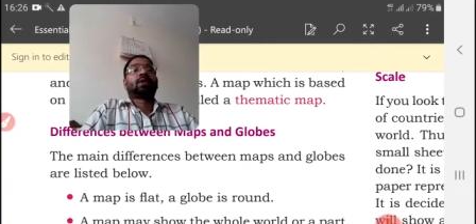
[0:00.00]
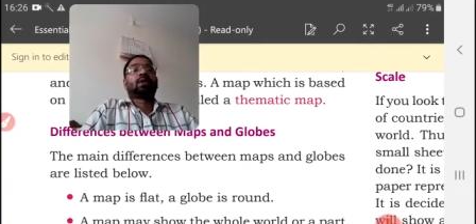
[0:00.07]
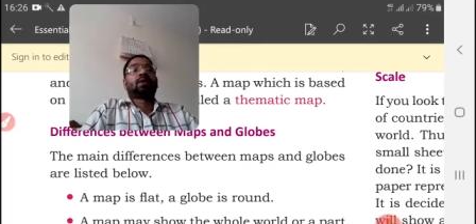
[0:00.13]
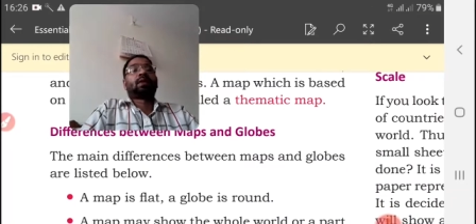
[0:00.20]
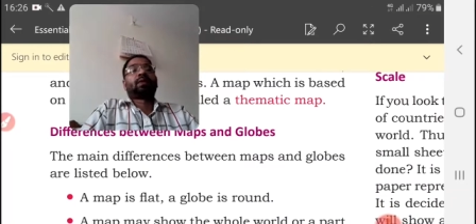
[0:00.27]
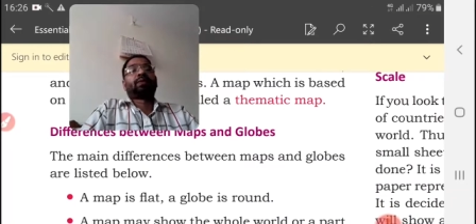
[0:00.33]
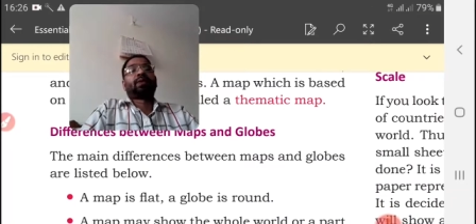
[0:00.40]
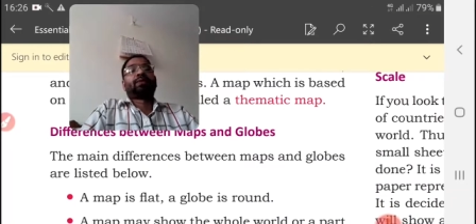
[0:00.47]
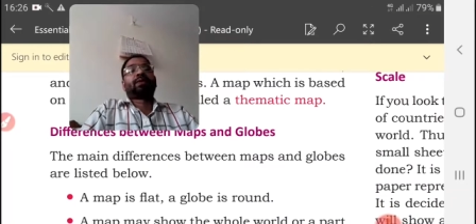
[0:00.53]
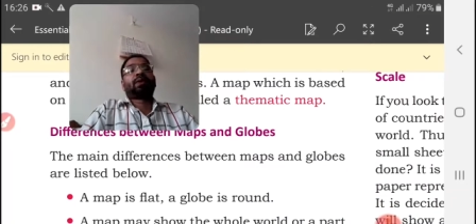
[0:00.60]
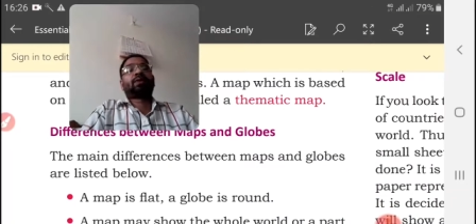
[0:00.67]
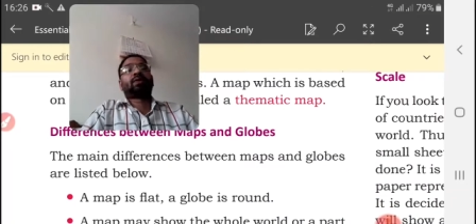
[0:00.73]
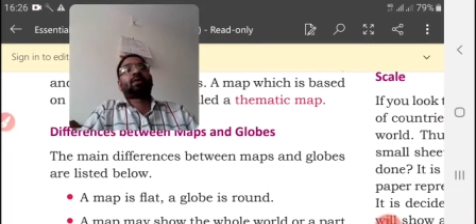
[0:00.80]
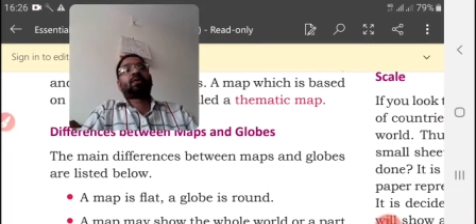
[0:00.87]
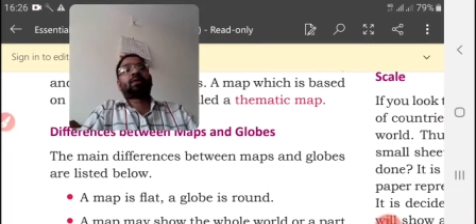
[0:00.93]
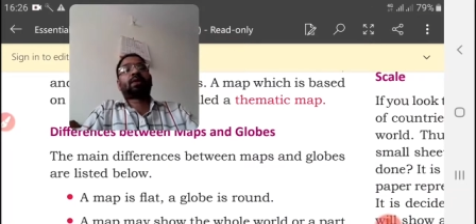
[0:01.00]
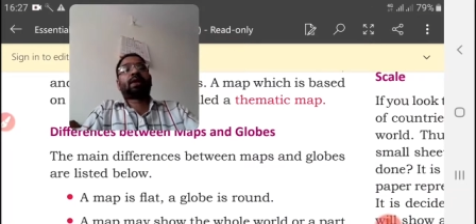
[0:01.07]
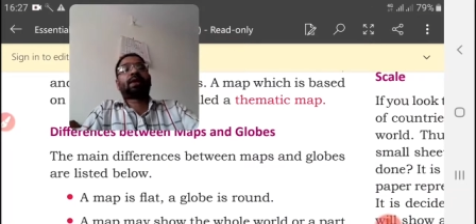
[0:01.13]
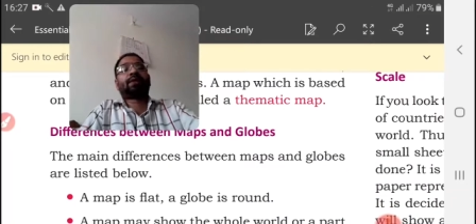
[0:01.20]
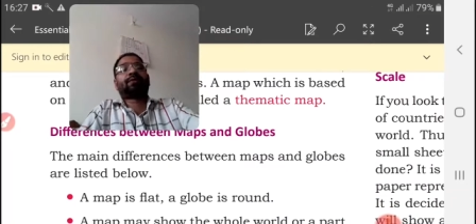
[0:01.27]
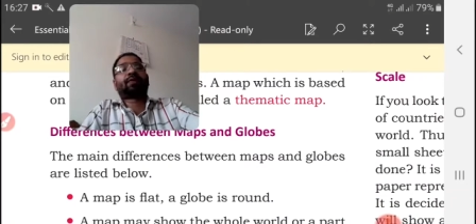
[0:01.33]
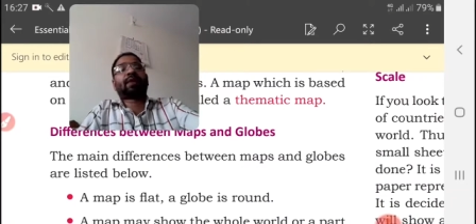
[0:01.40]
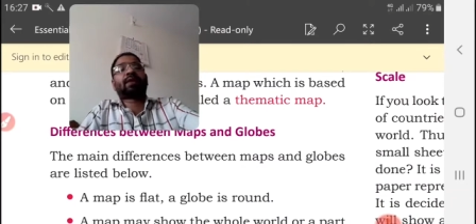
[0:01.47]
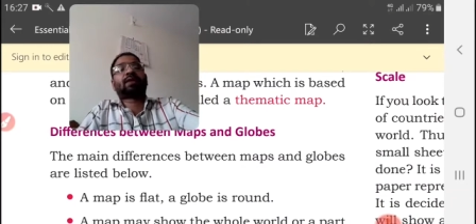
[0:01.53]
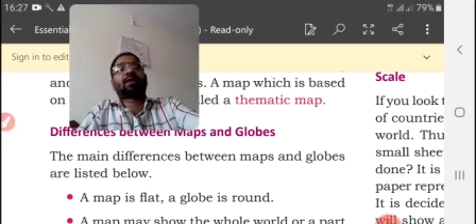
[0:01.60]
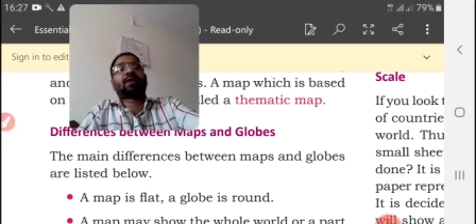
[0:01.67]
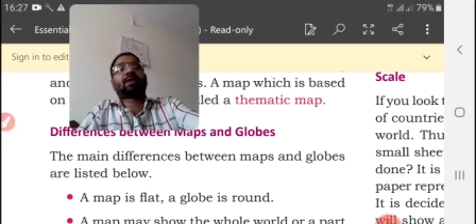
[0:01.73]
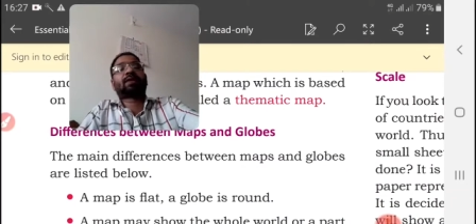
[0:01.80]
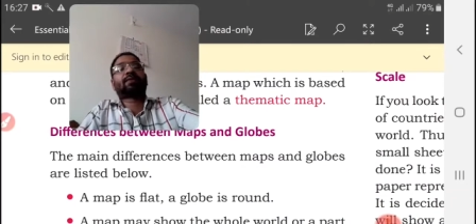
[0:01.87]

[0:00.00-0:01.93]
Then we found two, three differences.